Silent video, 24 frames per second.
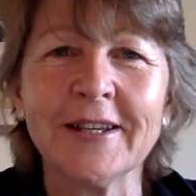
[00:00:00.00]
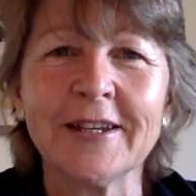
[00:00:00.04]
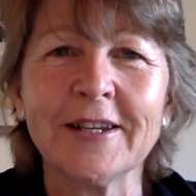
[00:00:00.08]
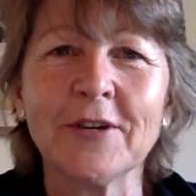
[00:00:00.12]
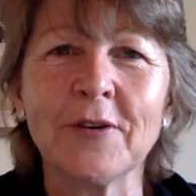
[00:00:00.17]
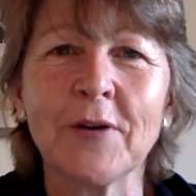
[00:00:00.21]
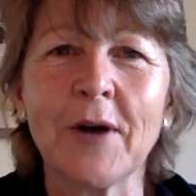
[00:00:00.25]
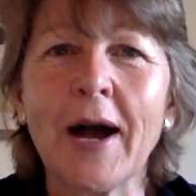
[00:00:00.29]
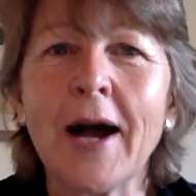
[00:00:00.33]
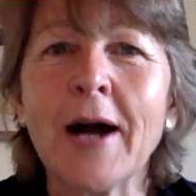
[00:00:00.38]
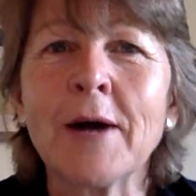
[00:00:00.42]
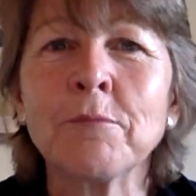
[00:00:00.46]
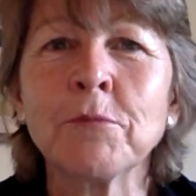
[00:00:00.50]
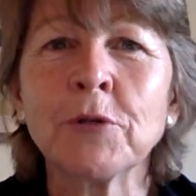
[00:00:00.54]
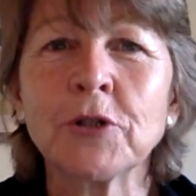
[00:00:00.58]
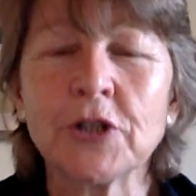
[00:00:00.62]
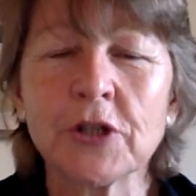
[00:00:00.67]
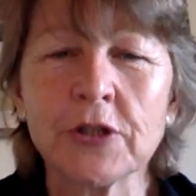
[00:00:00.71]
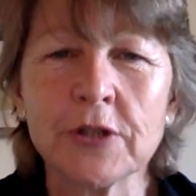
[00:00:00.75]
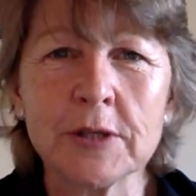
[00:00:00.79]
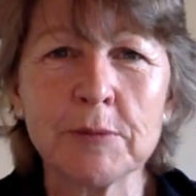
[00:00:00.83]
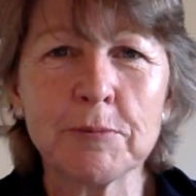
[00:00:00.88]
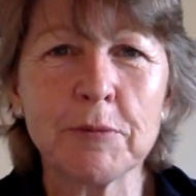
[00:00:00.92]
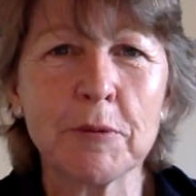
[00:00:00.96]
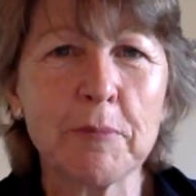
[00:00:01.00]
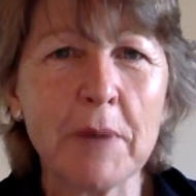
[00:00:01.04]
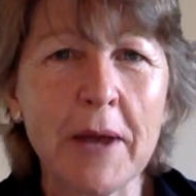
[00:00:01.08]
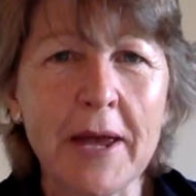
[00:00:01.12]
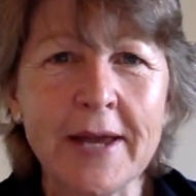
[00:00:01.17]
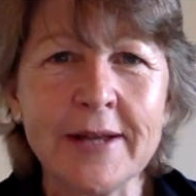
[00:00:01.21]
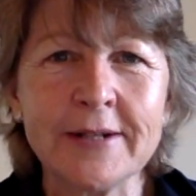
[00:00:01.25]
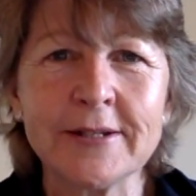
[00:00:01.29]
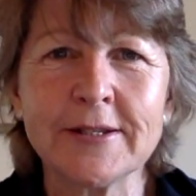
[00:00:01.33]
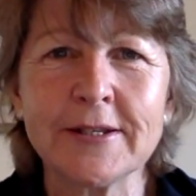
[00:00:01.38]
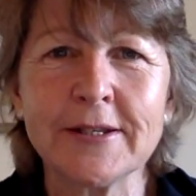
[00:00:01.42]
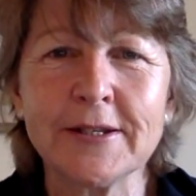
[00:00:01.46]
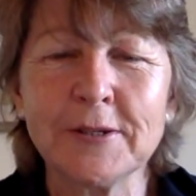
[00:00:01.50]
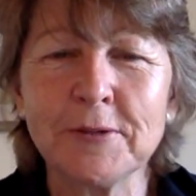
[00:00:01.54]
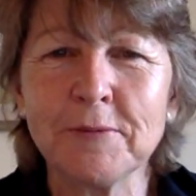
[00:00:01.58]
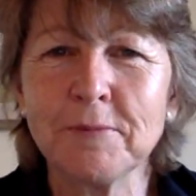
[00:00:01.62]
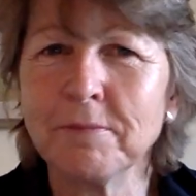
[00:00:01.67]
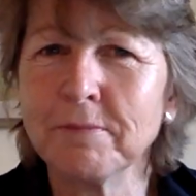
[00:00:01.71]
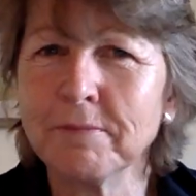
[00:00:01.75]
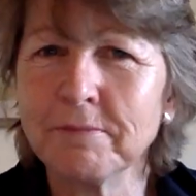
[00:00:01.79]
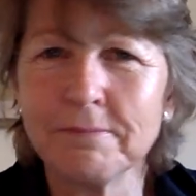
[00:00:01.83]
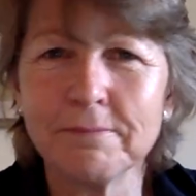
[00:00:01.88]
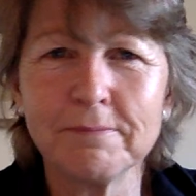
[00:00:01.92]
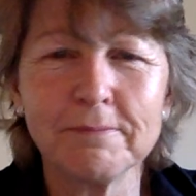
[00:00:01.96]
You know, how much are they prepared to
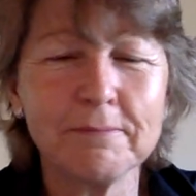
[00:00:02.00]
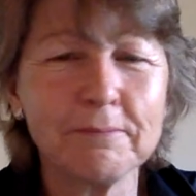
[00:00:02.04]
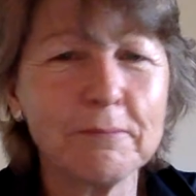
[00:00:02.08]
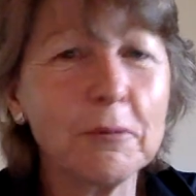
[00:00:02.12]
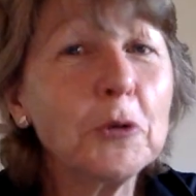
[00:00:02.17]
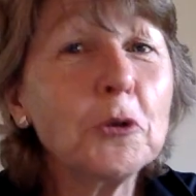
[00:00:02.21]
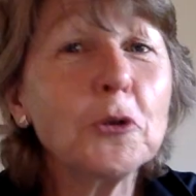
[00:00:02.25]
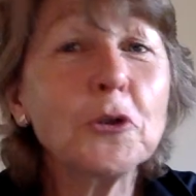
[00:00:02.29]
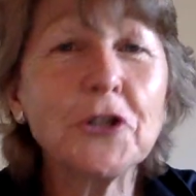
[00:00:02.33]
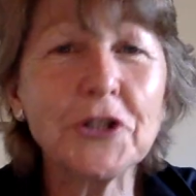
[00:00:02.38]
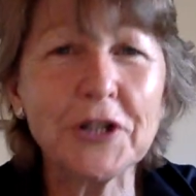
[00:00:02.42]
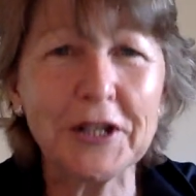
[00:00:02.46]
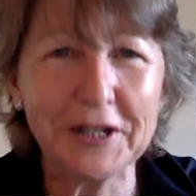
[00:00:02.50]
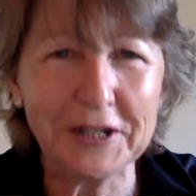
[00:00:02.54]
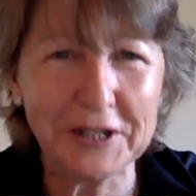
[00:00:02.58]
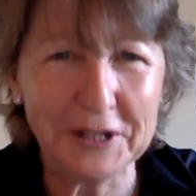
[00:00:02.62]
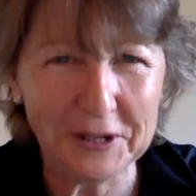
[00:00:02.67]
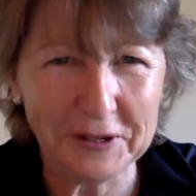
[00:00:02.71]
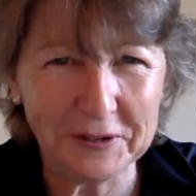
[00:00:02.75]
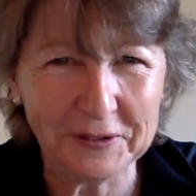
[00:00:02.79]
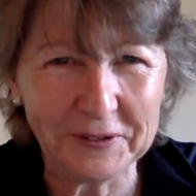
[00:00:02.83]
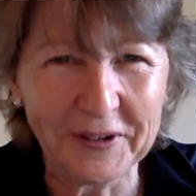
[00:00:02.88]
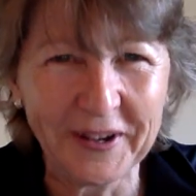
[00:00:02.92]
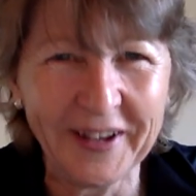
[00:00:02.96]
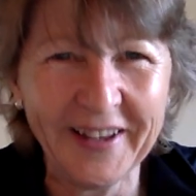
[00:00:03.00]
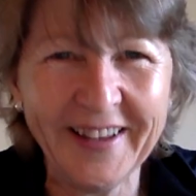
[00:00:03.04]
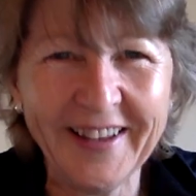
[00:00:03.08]
bullshit you?